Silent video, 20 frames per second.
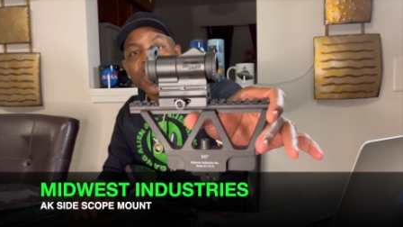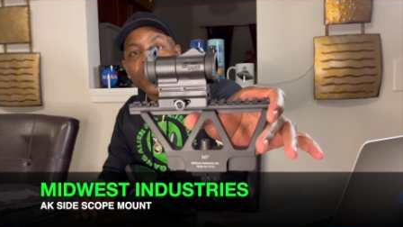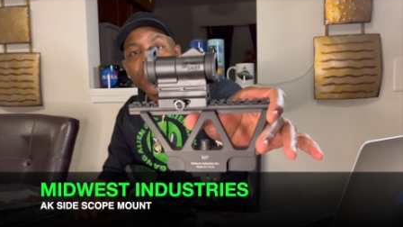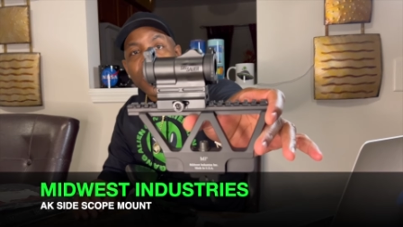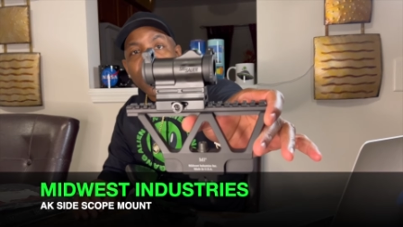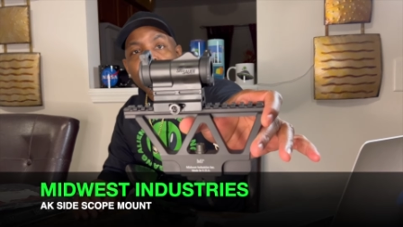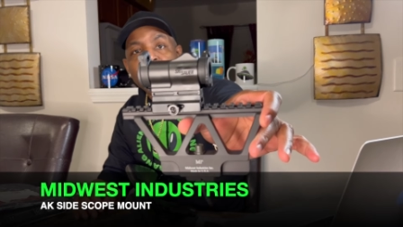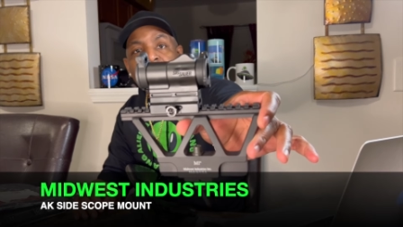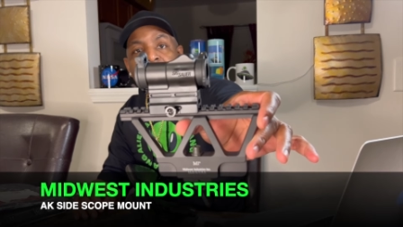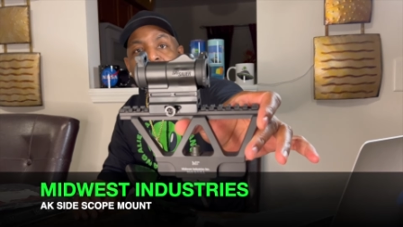
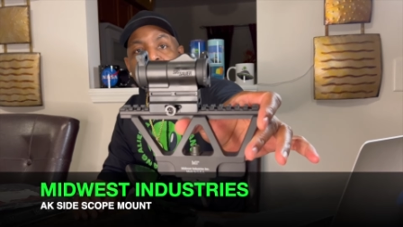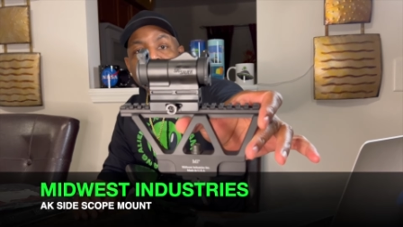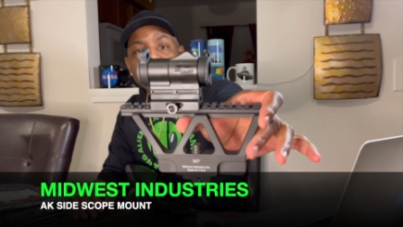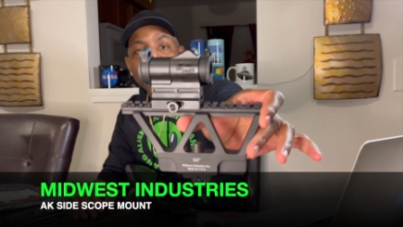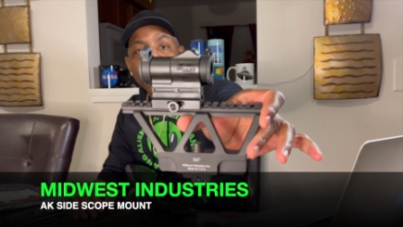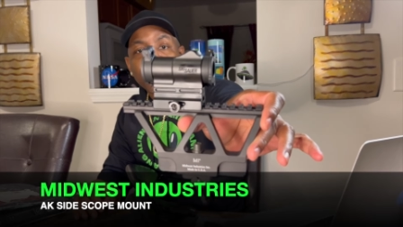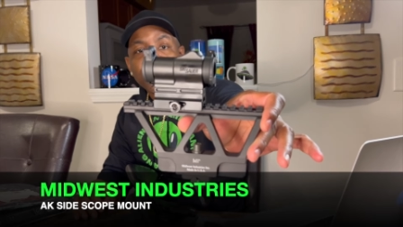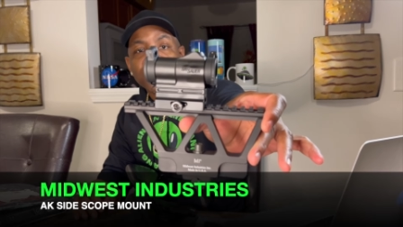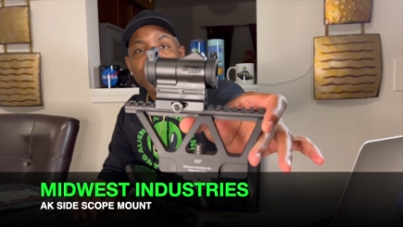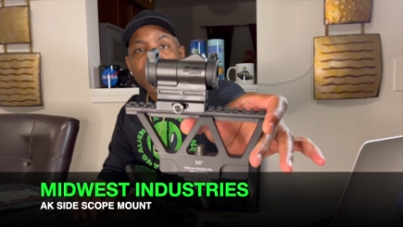rail that I
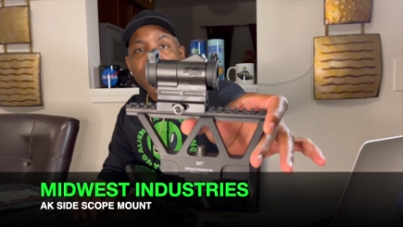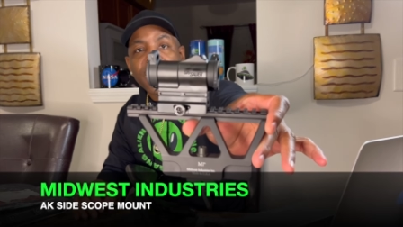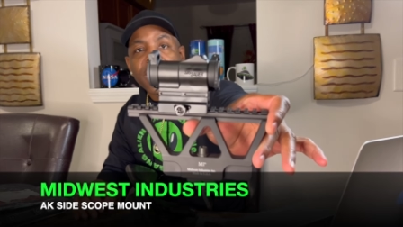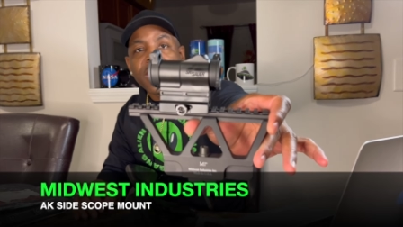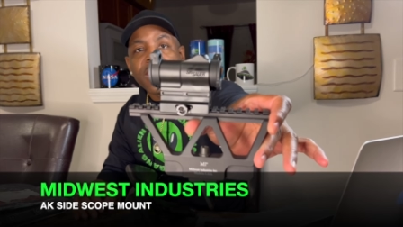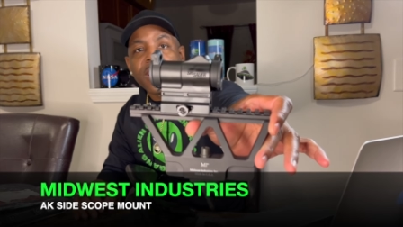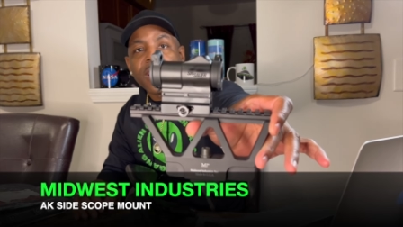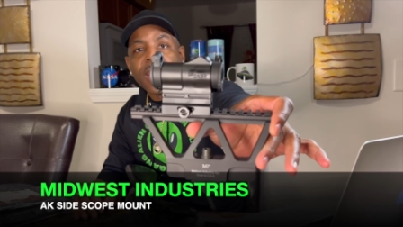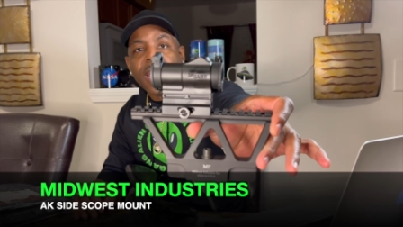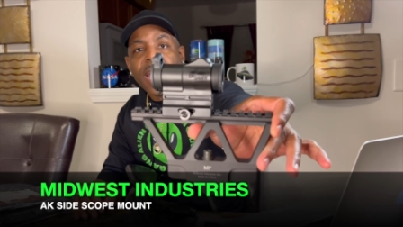chose right
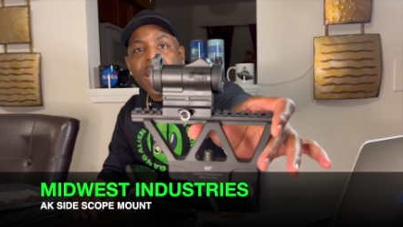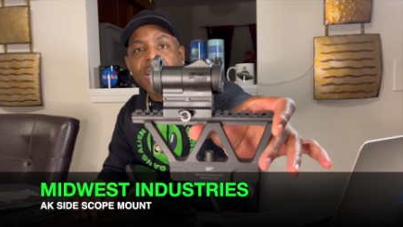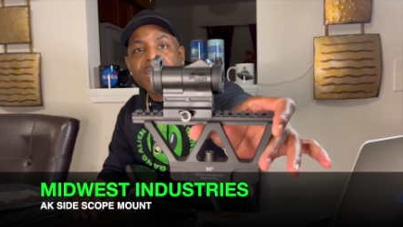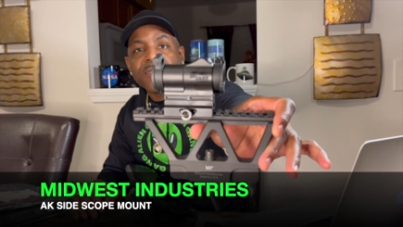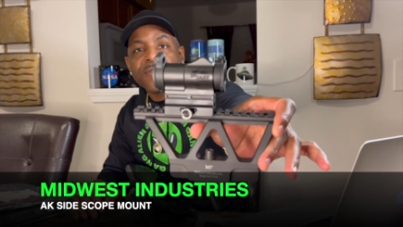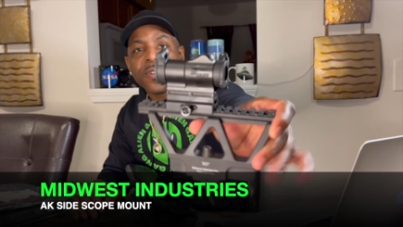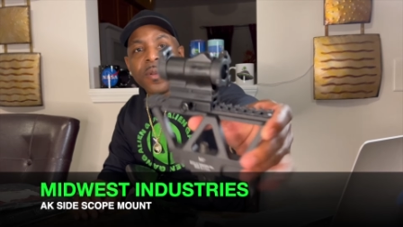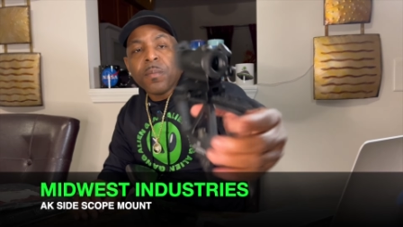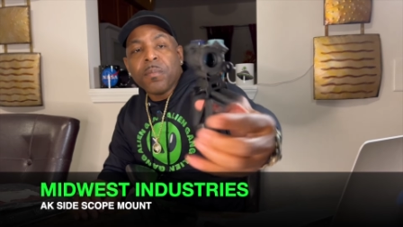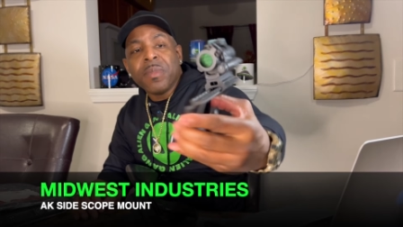here, guys,
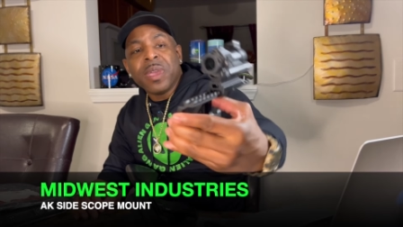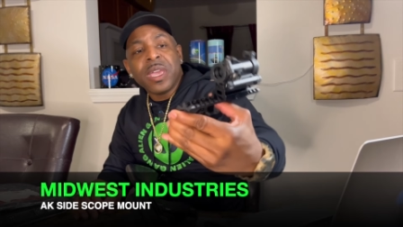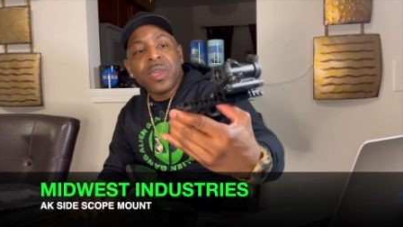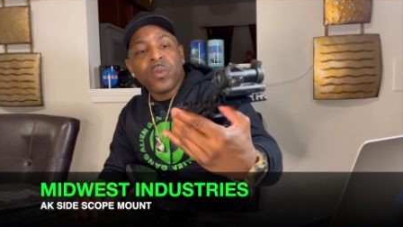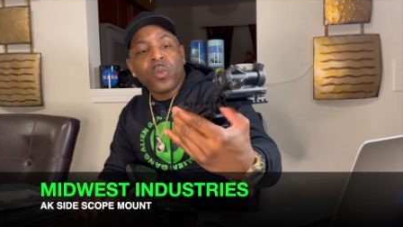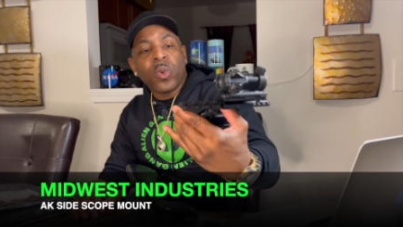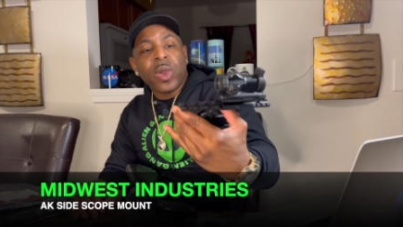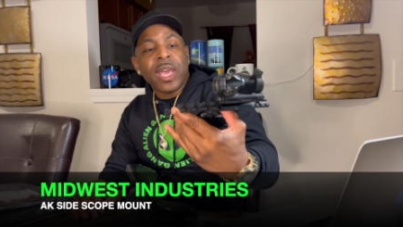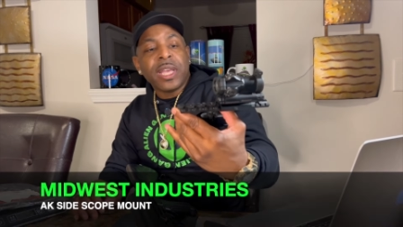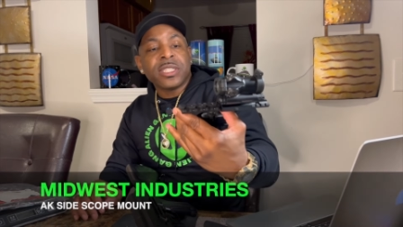from
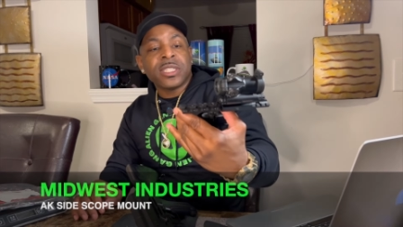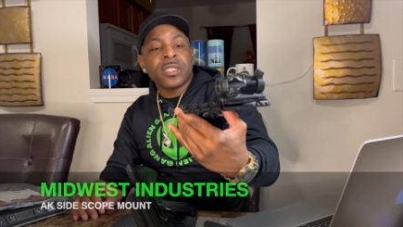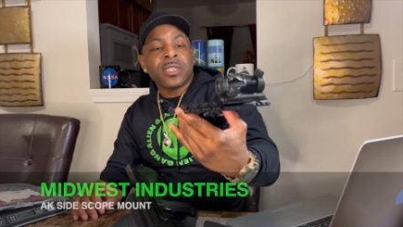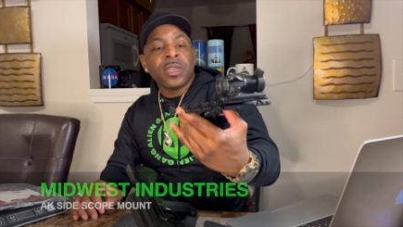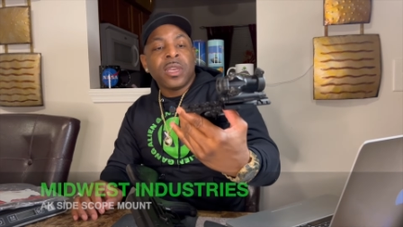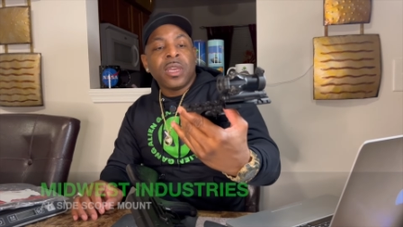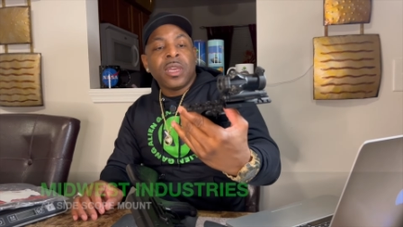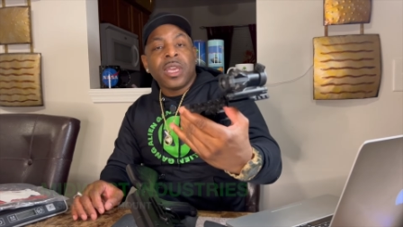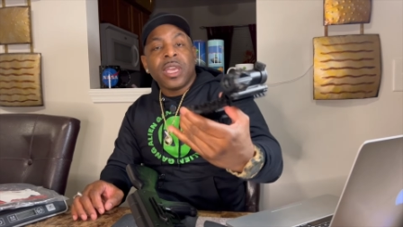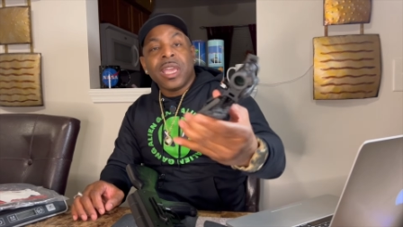Midwest
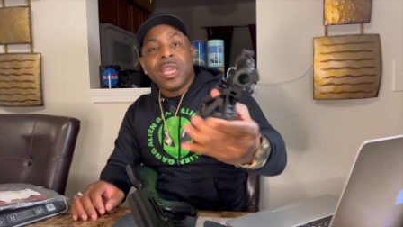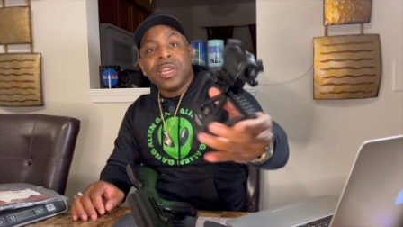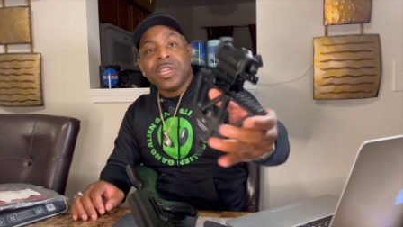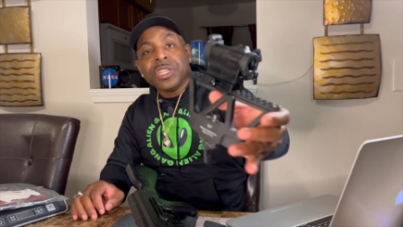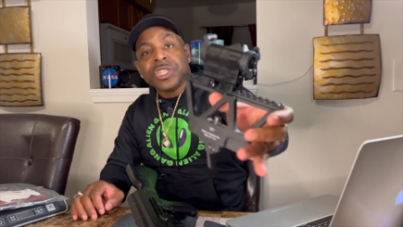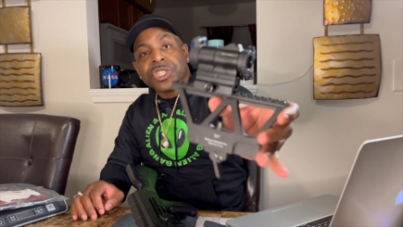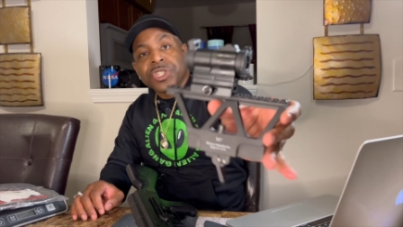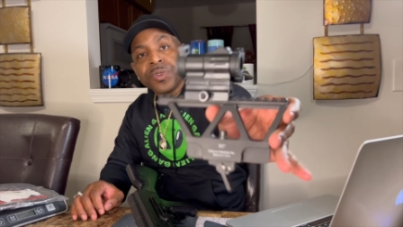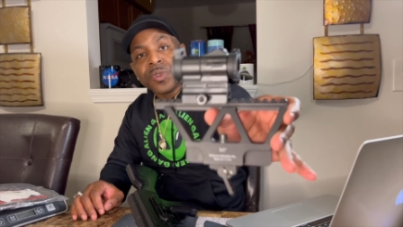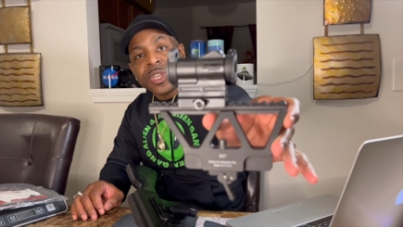
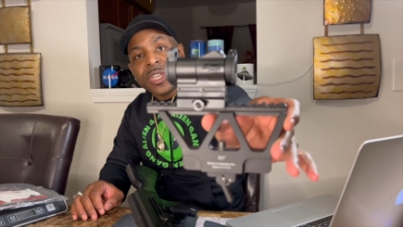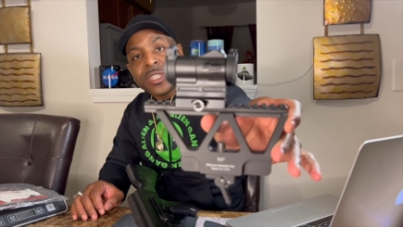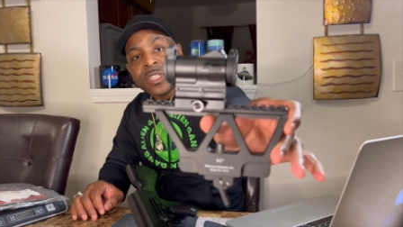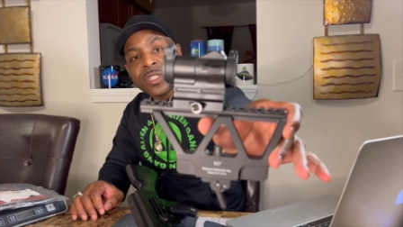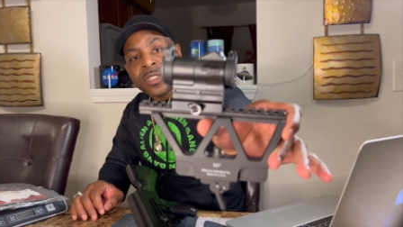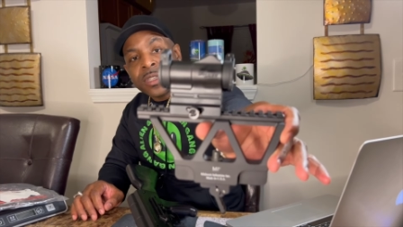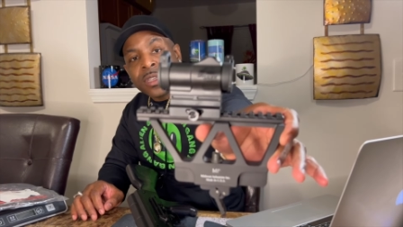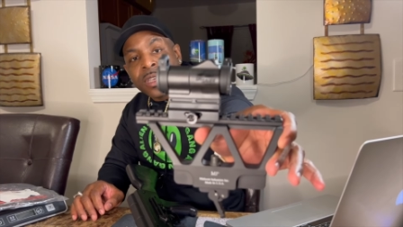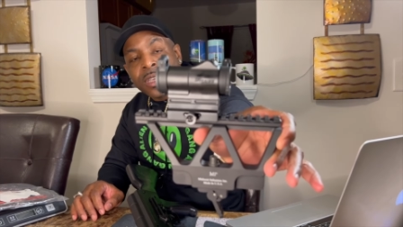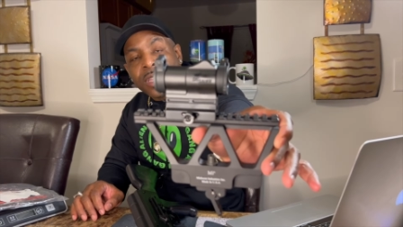Industries.